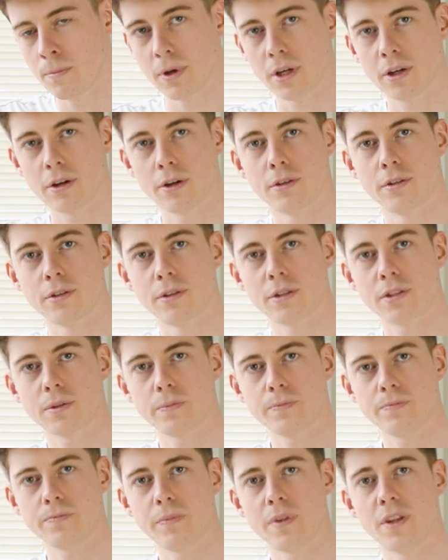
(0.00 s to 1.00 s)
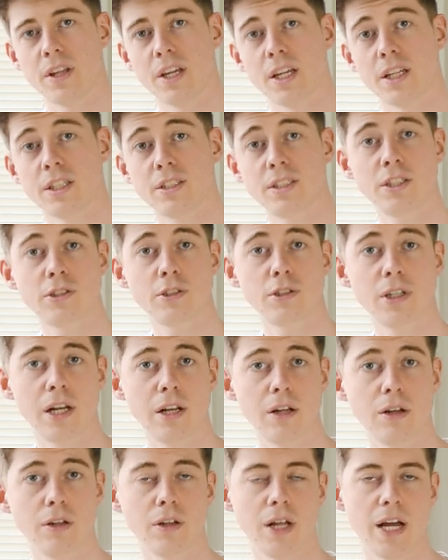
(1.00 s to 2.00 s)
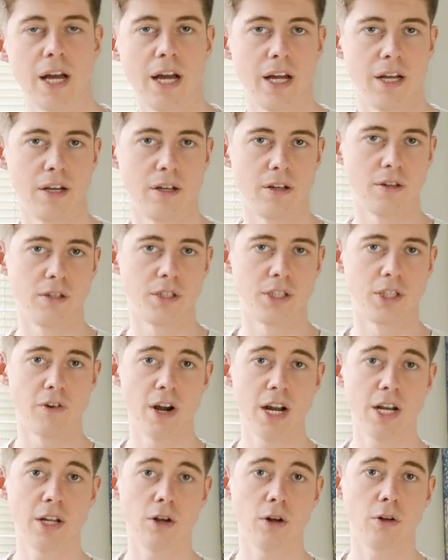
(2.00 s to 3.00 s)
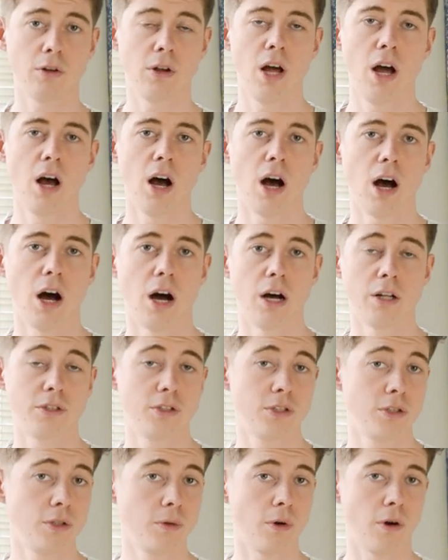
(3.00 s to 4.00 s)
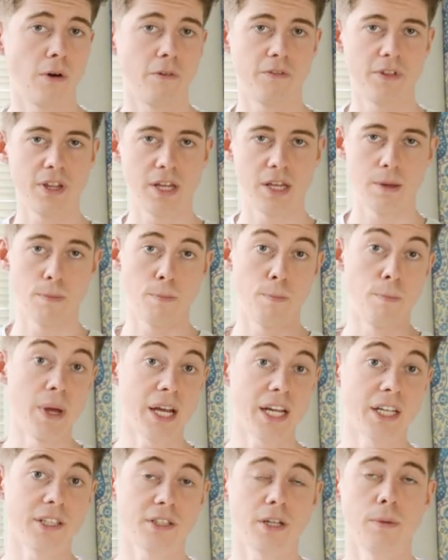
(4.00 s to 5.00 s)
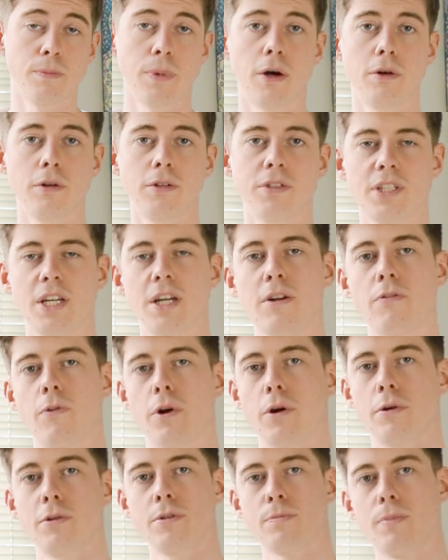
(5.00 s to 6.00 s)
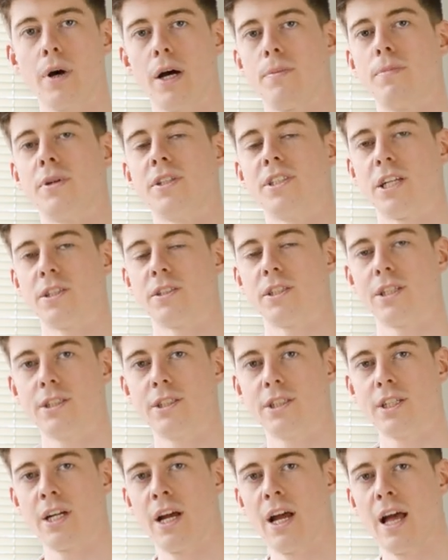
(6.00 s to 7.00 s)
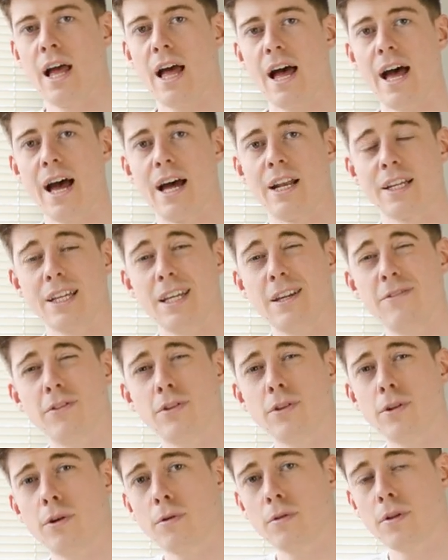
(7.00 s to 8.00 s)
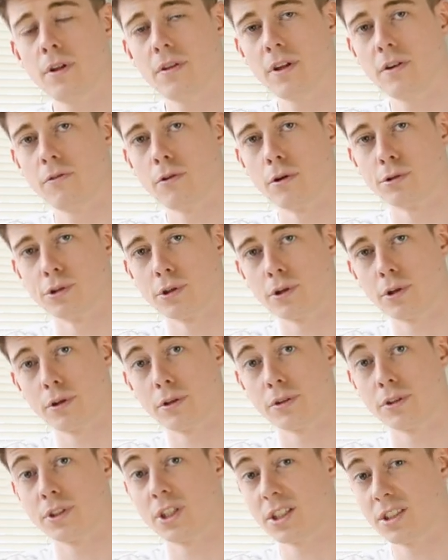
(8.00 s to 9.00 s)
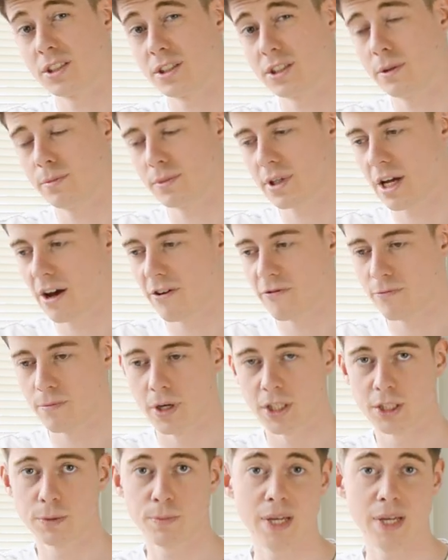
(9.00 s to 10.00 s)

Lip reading: because the citronellol and the geraniol are two of the biggest components in rose by percentage. And even though that the rose oil doesn't seem to have much